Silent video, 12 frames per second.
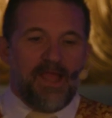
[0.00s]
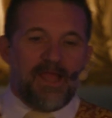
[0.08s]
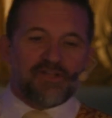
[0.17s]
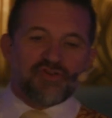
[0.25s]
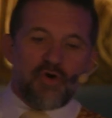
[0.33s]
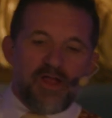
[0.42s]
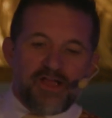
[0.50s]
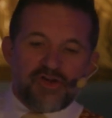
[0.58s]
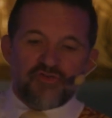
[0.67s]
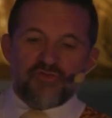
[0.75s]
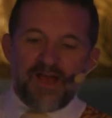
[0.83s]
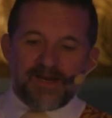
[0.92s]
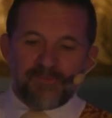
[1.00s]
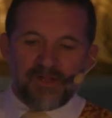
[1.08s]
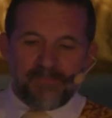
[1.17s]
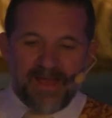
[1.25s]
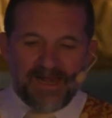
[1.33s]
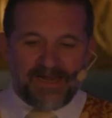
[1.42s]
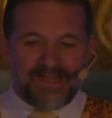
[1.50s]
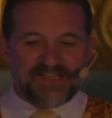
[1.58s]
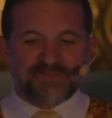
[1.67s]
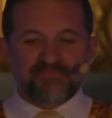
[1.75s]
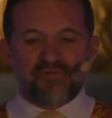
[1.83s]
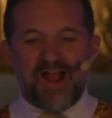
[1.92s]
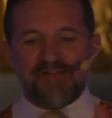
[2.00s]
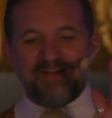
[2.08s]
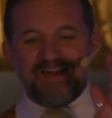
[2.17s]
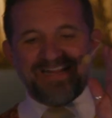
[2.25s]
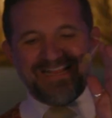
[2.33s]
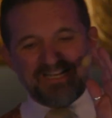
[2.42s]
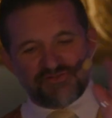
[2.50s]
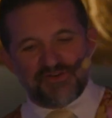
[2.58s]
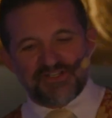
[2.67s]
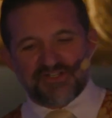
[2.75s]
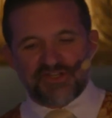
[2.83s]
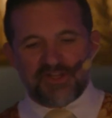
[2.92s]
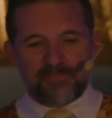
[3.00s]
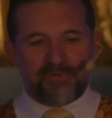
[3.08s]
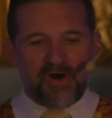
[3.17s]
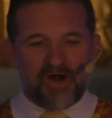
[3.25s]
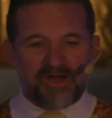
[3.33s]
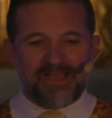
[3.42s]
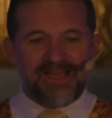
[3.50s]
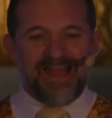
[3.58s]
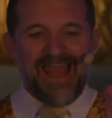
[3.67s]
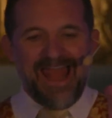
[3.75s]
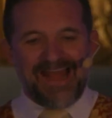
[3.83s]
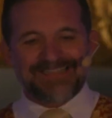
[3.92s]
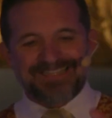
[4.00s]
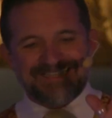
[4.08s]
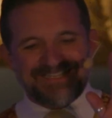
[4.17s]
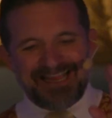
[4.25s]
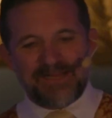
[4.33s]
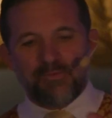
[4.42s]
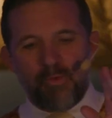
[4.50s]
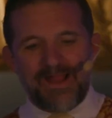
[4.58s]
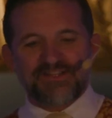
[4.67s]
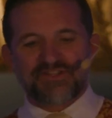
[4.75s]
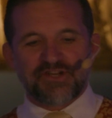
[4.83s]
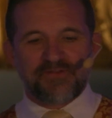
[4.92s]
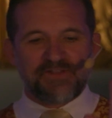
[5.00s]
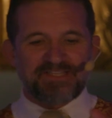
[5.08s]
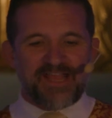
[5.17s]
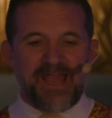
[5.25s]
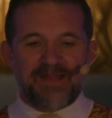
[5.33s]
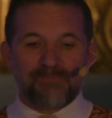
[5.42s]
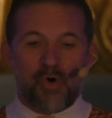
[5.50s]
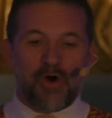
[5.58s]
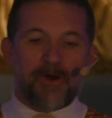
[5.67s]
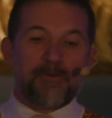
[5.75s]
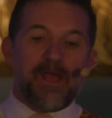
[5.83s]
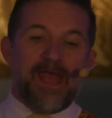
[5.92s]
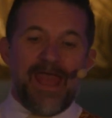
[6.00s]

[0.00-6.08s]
Enjoy incredible amenities, private entrance to the park, at-seat wait service, and more.